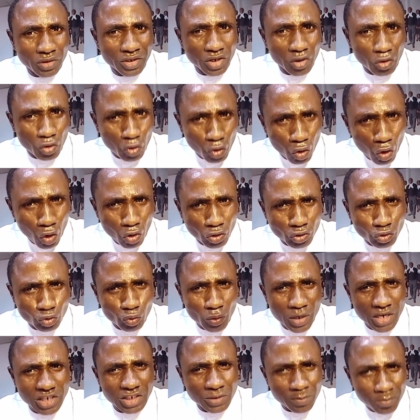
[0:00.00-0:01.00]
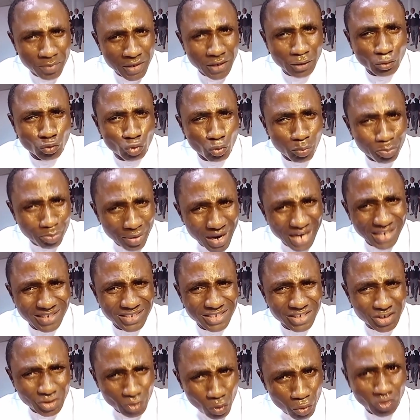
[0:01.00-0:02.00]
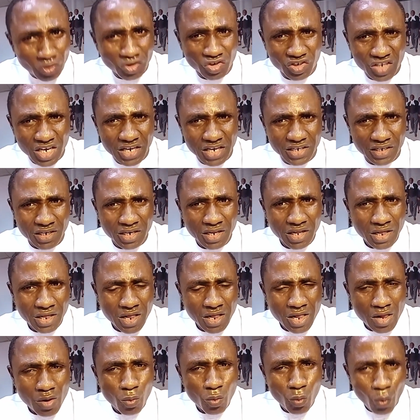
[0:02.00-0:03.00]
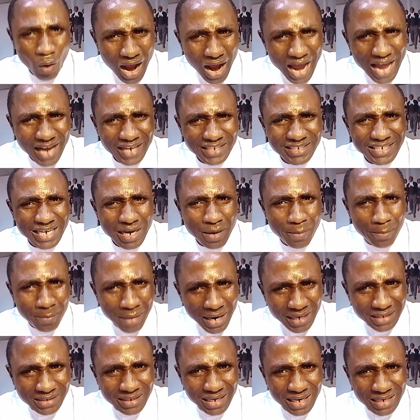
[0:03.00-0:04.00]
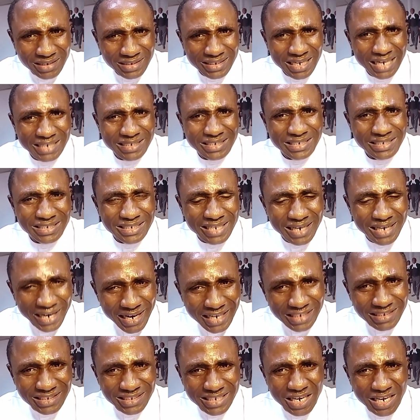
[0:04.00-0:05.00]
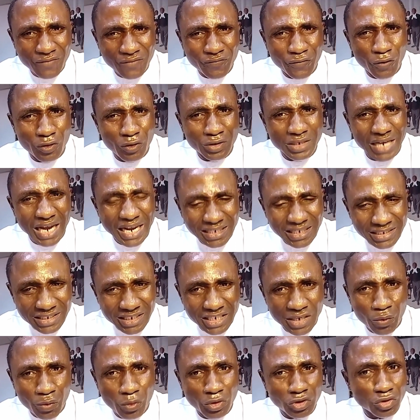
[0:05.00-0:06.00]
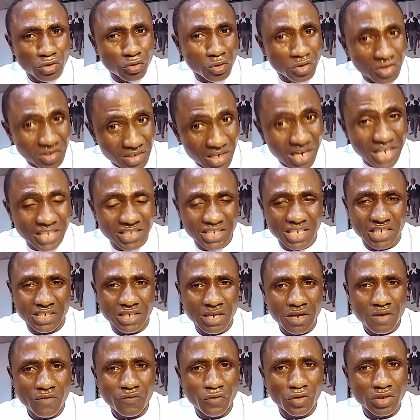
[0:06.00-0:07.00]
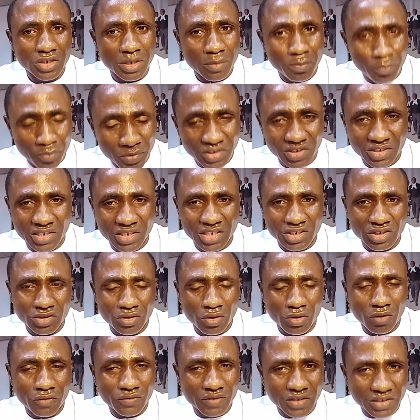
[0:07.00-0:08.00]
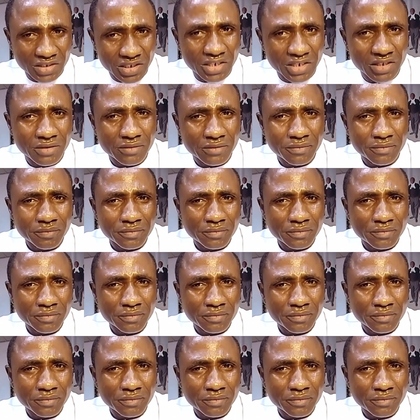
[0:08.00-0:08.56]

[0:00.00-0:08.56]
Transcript: on the court to explain to parties concerned why their matters that is listed for that day was not slated for the business of the day.